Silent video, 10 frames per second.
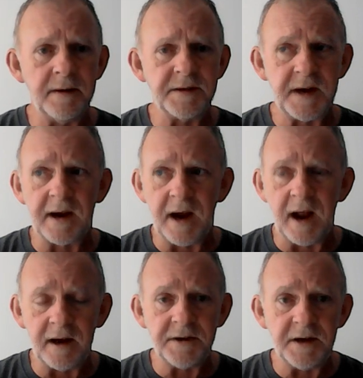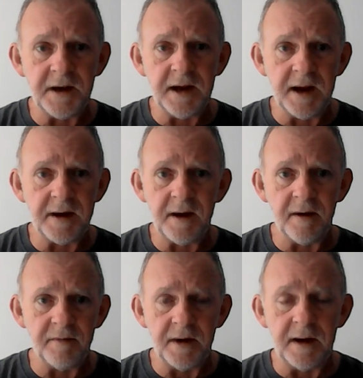psychology end
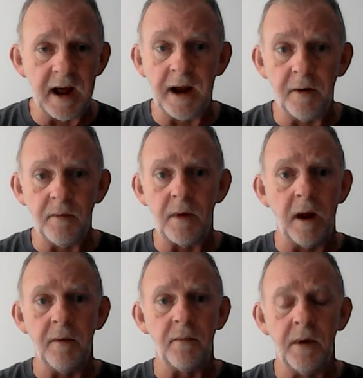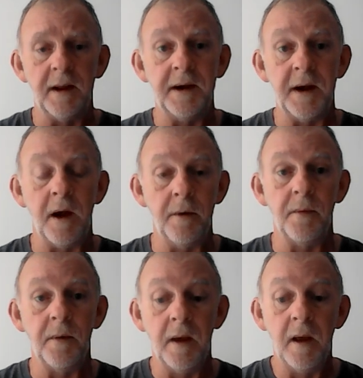of it, I don't really
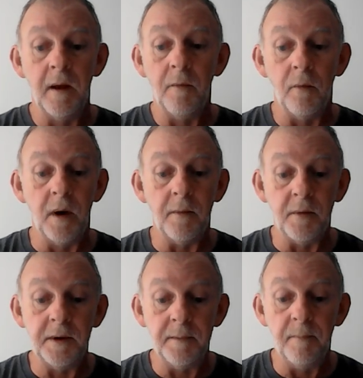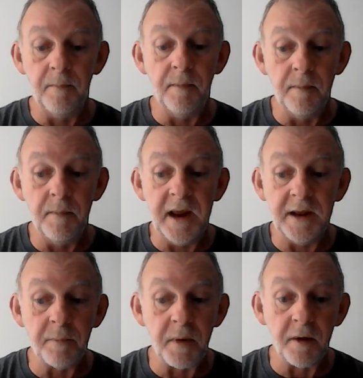know what would be
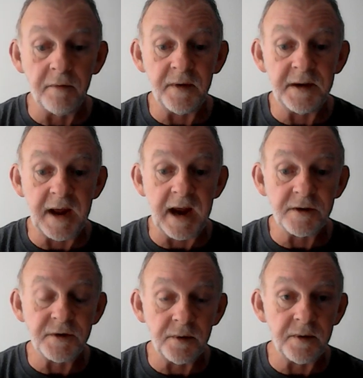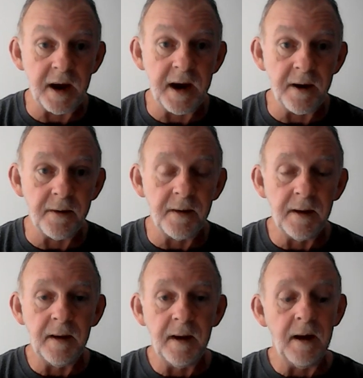the perfect answer there.
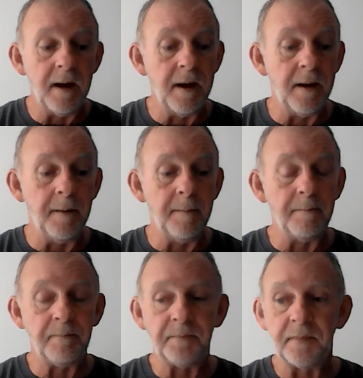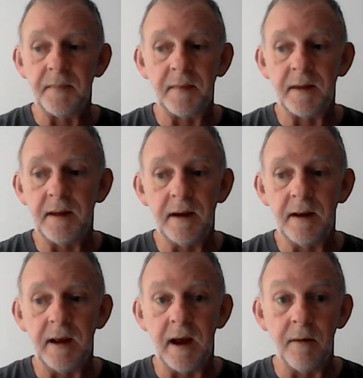I
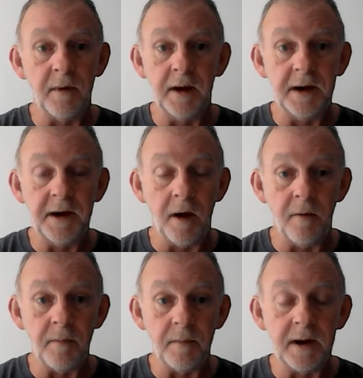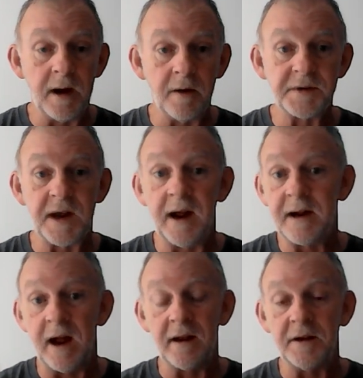really don't, because
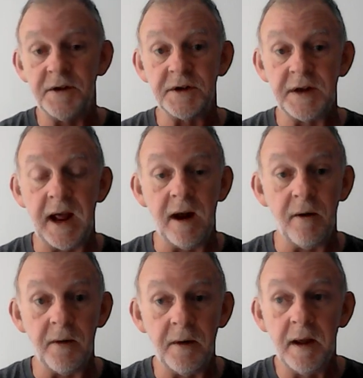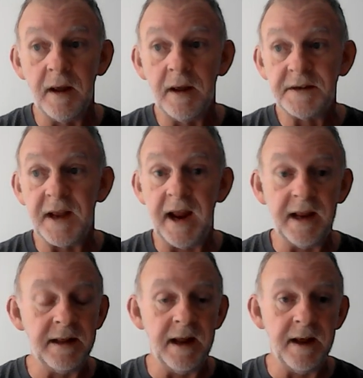psychologists now are
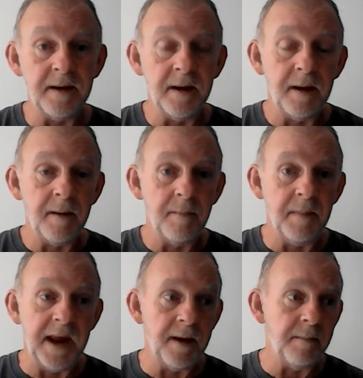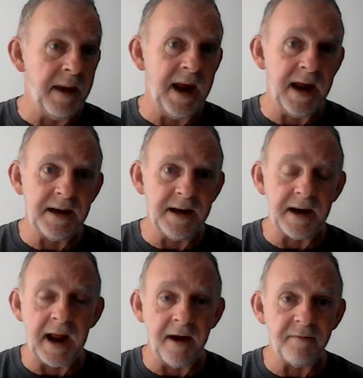saying that men can
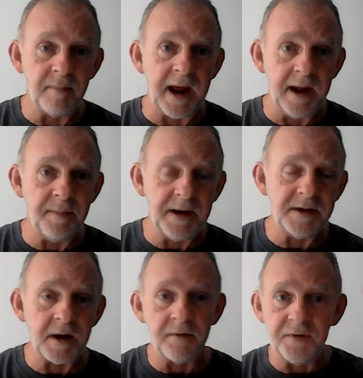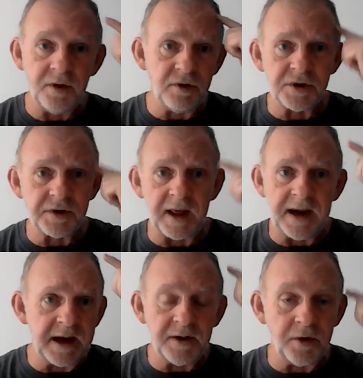have babies. If you just
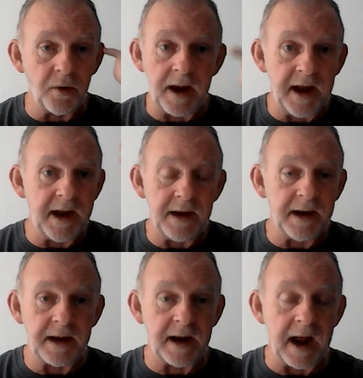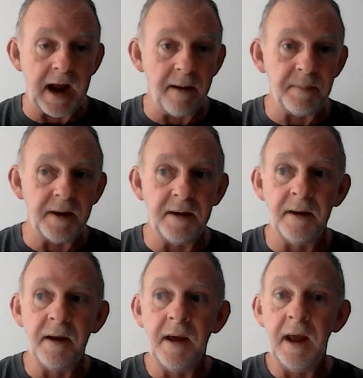think it in your head, it can happen.
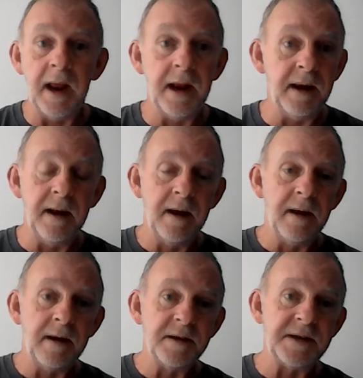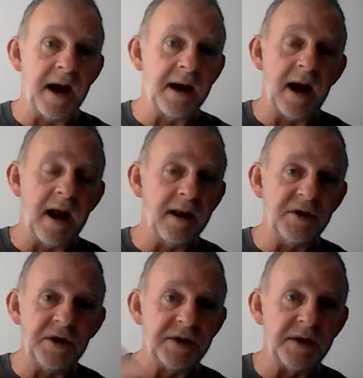And
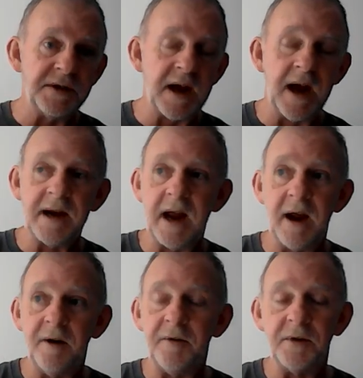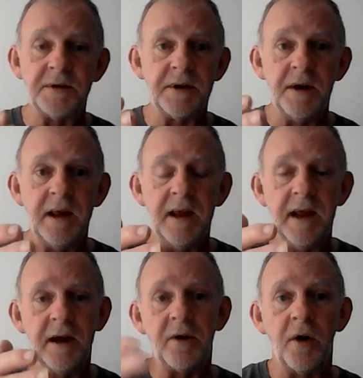psychologists and psychiatrists
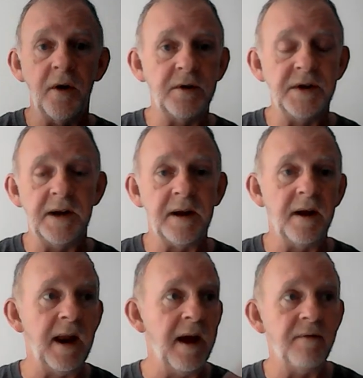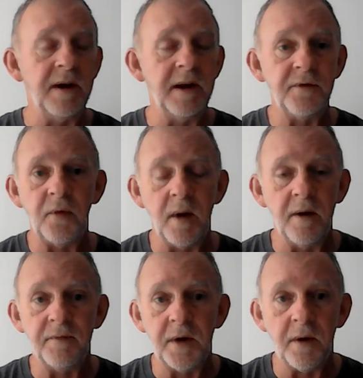encouraging 11 and
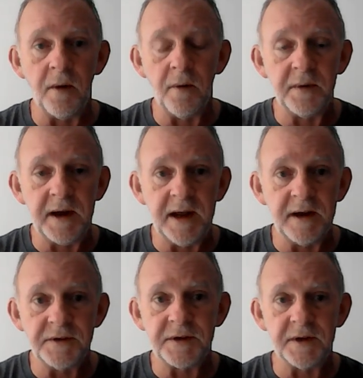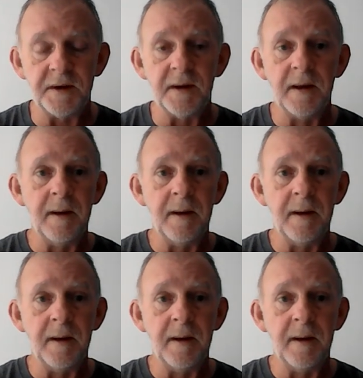12 year old kids to